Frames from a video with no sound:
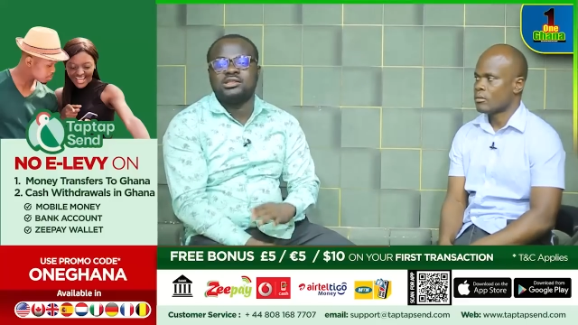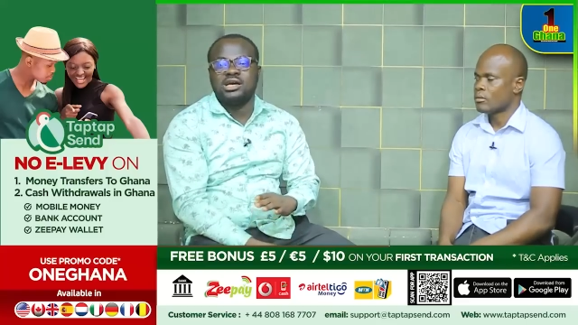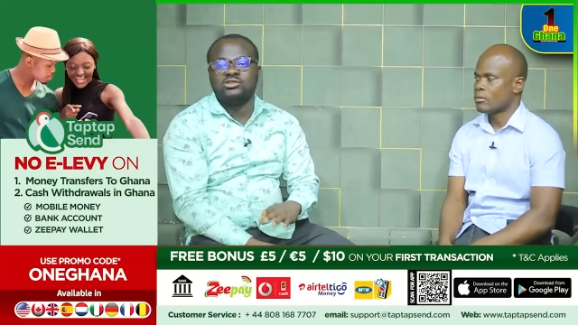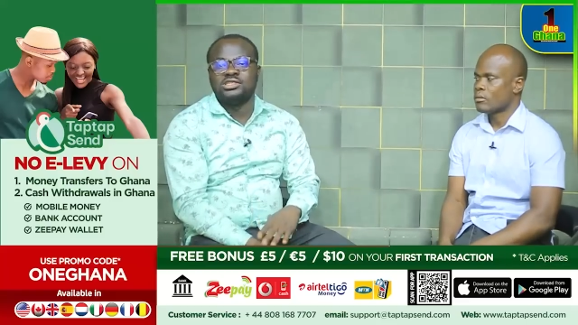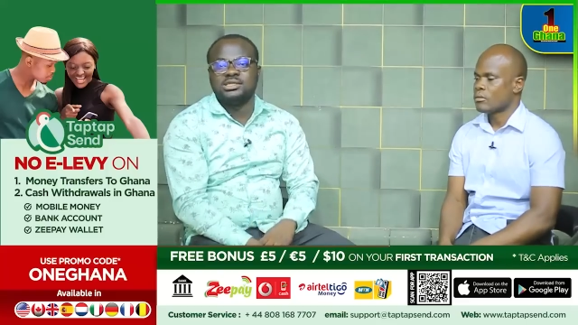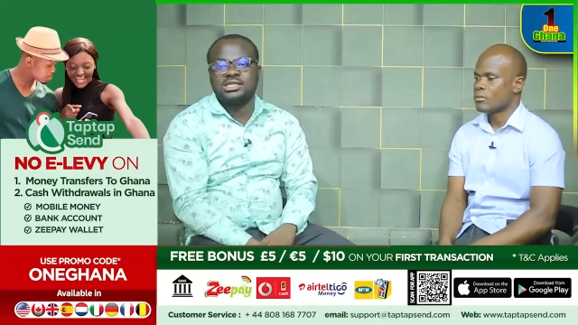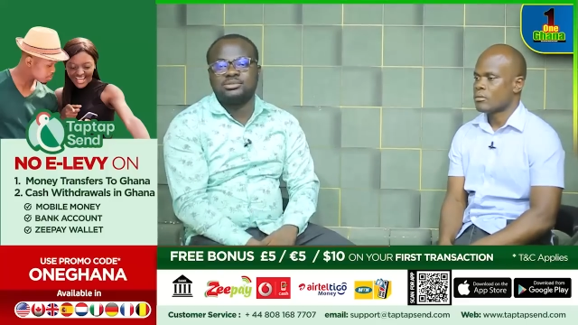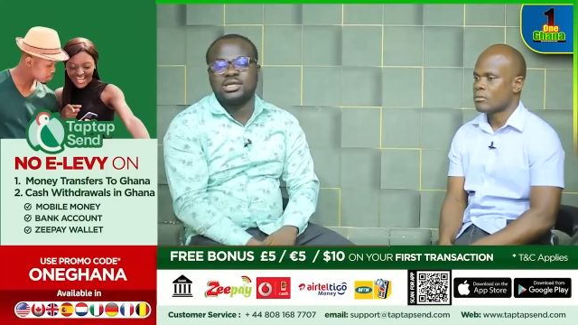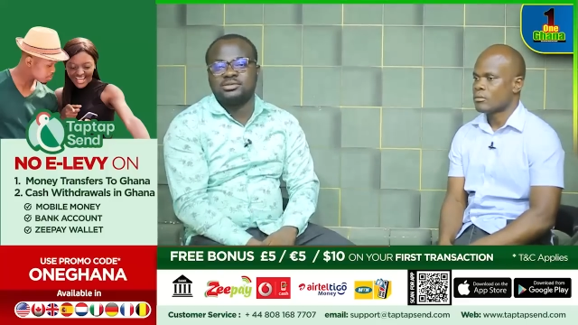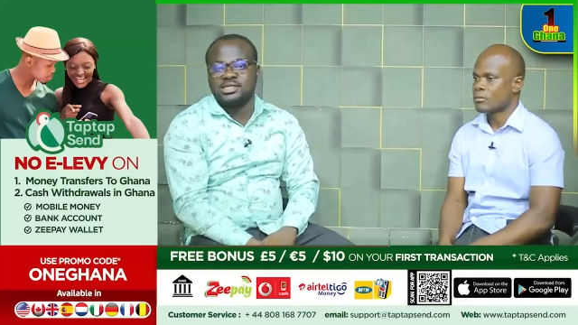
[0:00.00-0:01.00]
Speaker 1: Download the
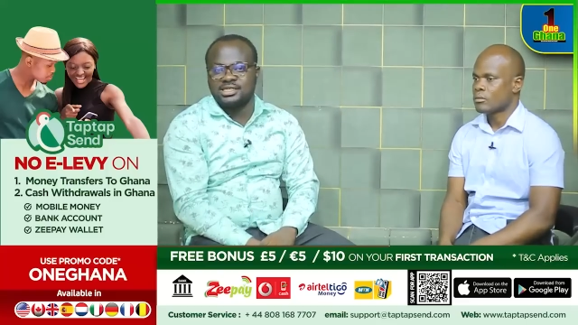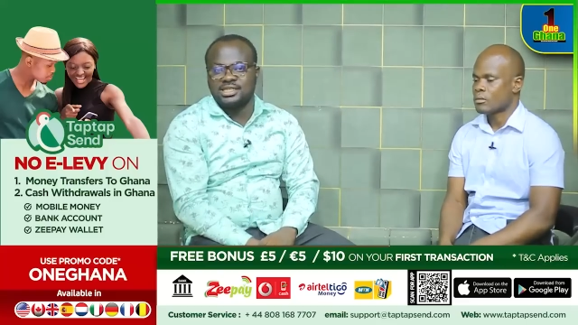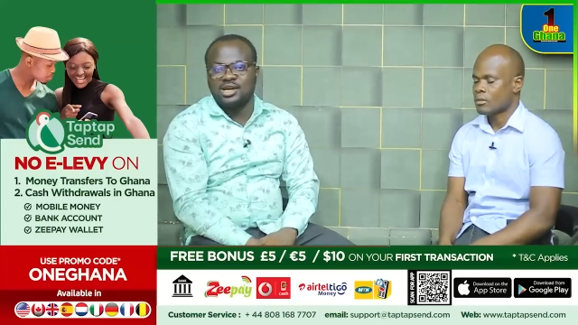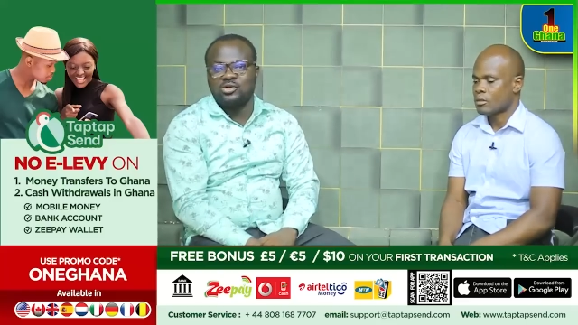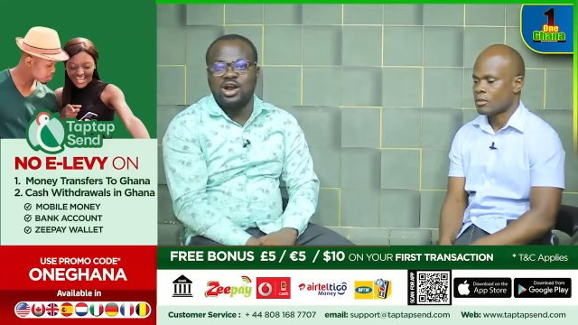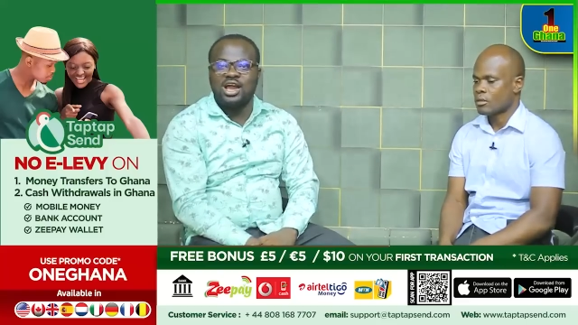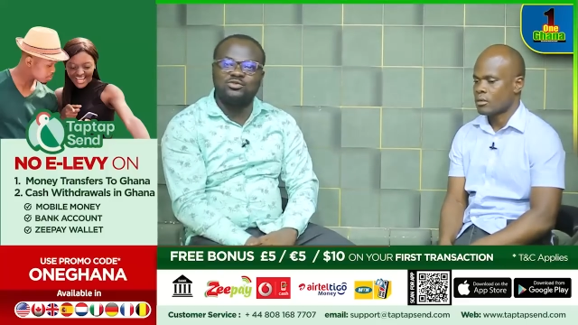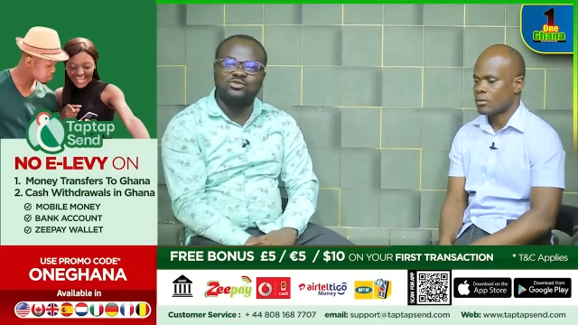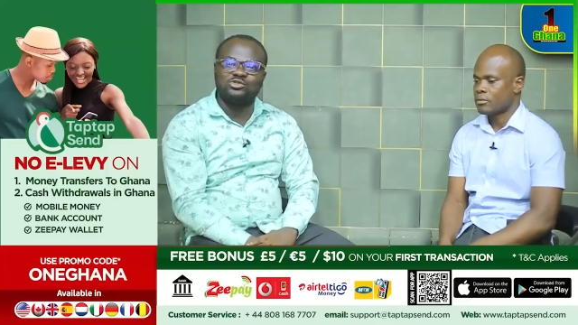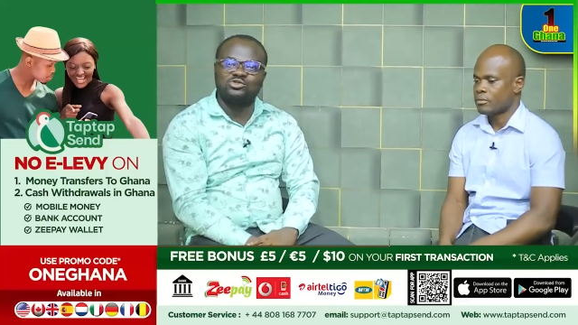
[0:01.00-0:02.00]
Taptap Send or
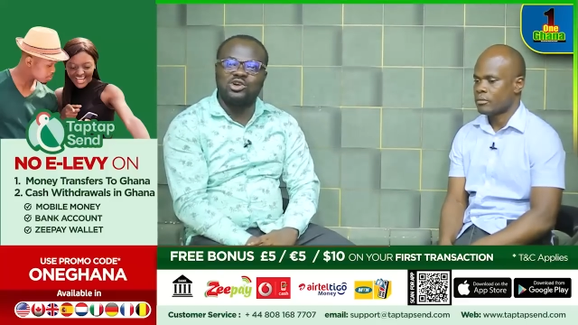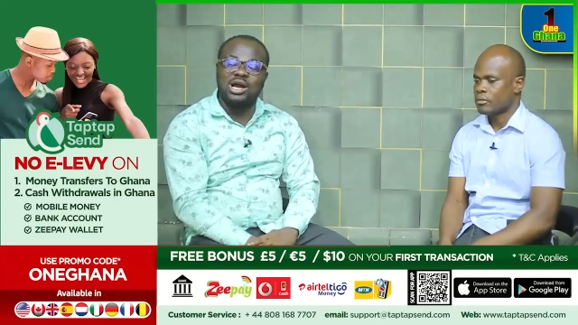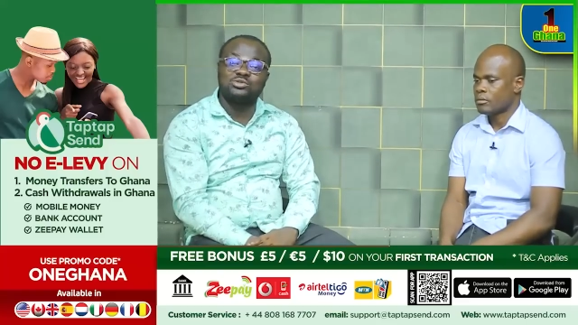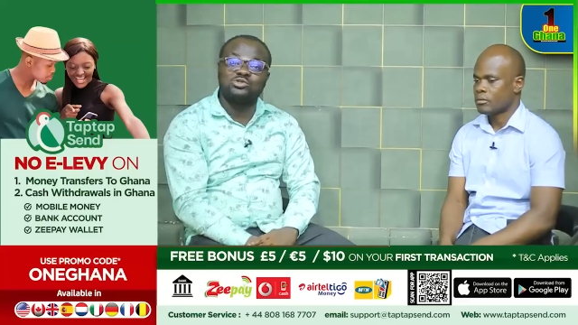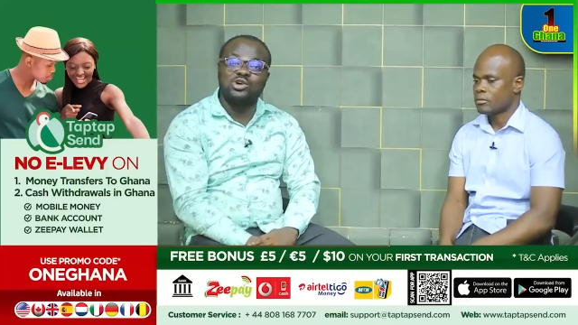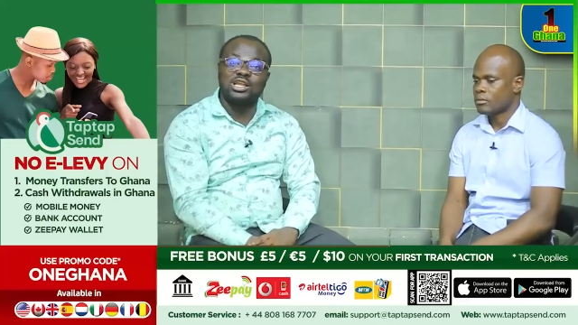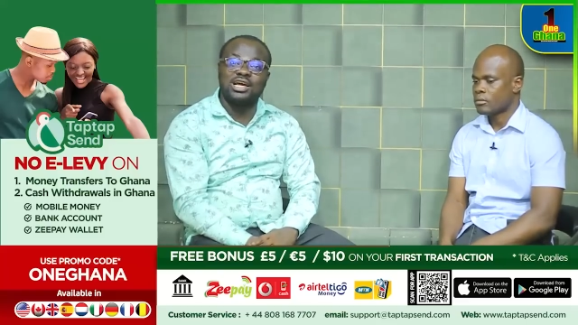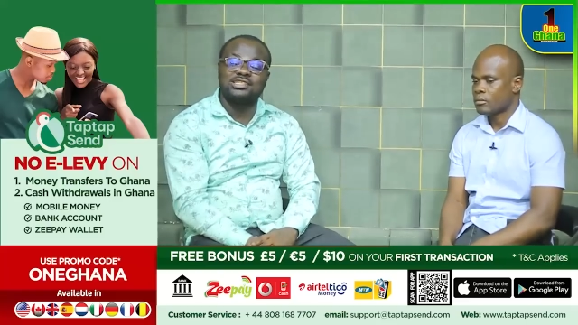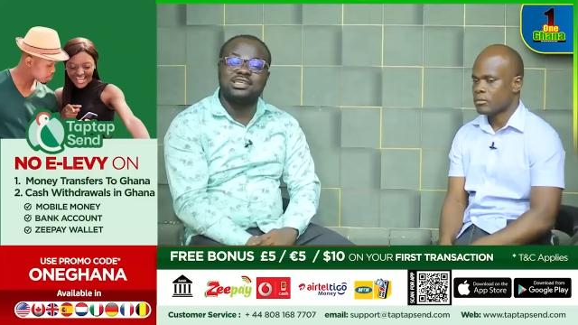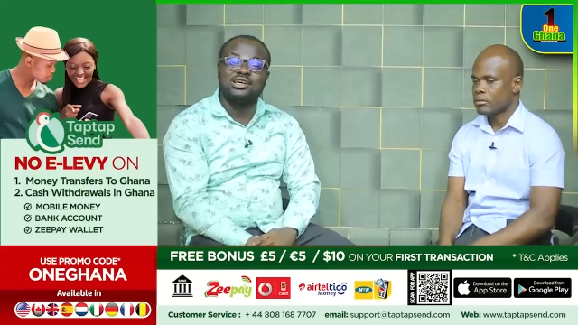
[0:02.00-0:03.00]
iPhone, so App Store and
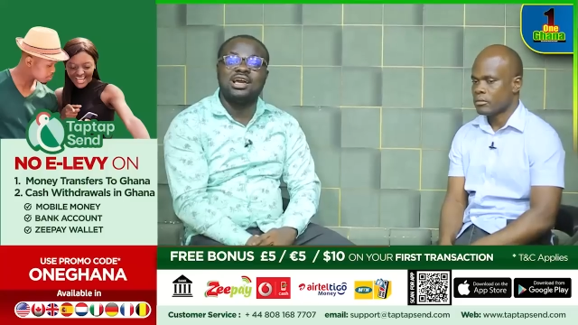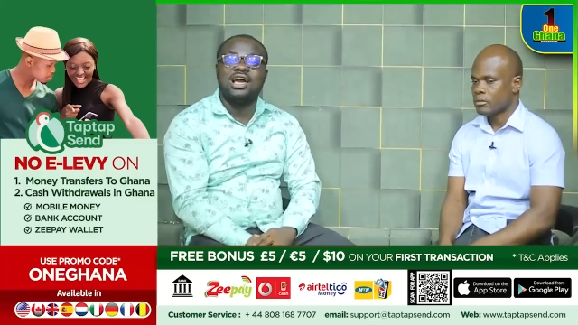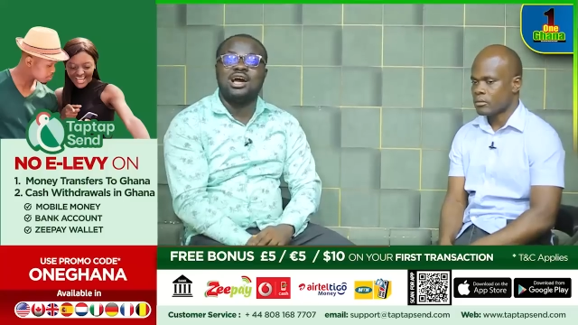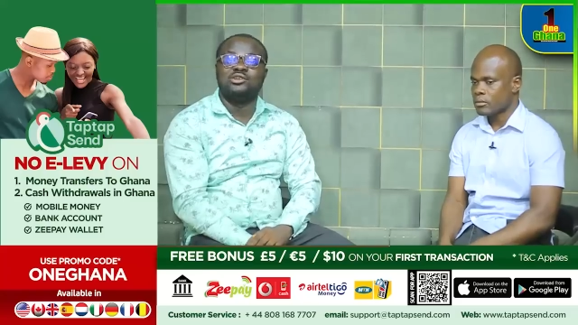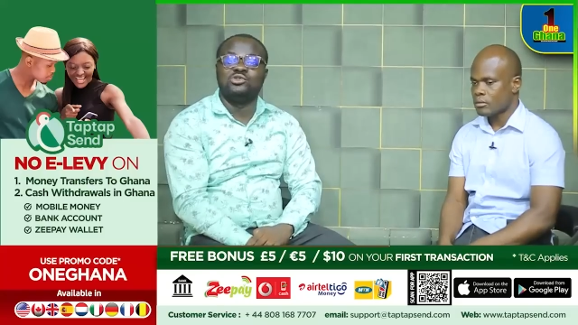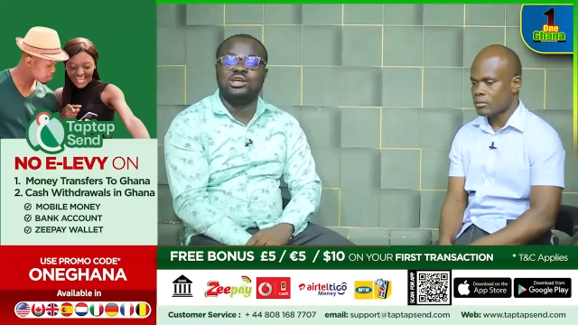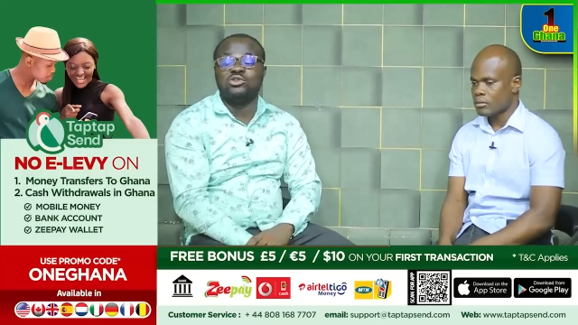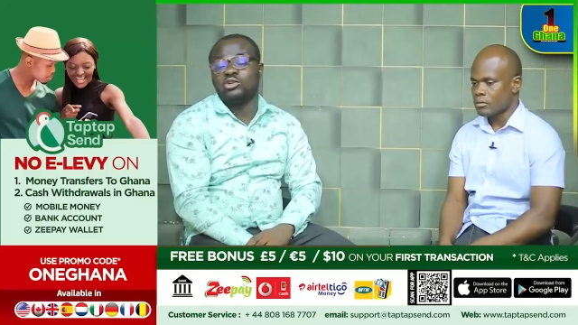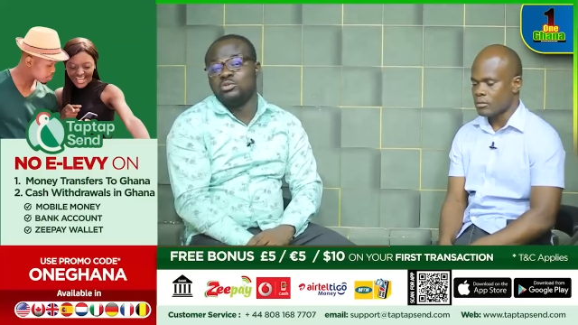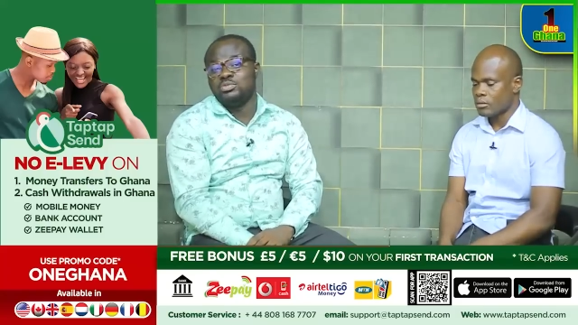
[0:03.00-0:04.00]
answer Android,
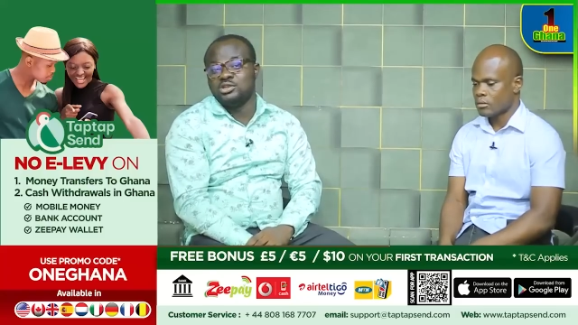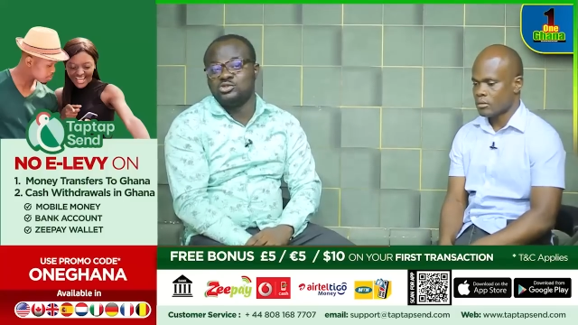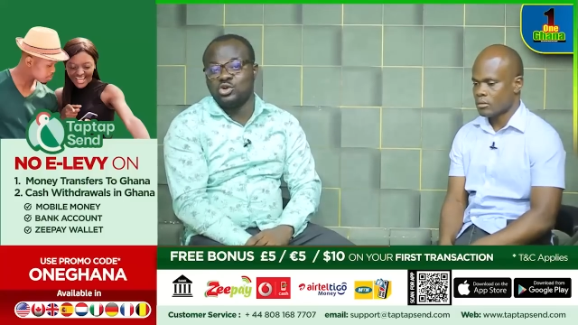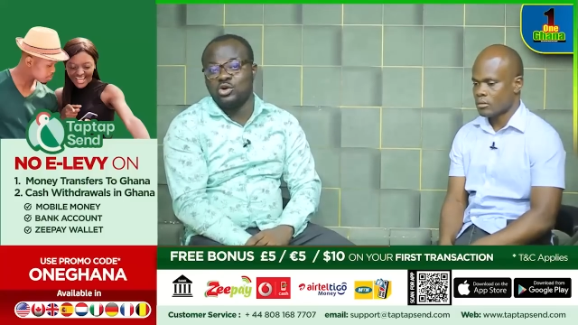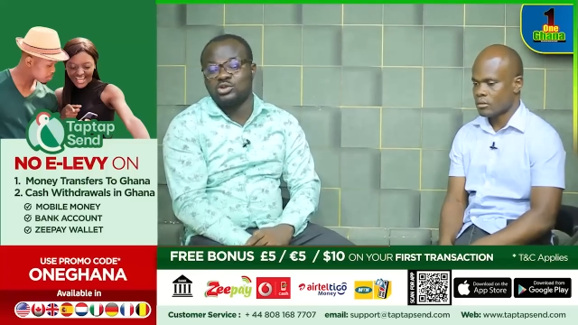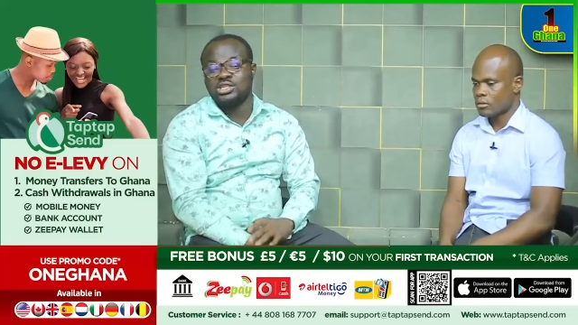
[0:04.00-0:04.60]
Google Play Store. Or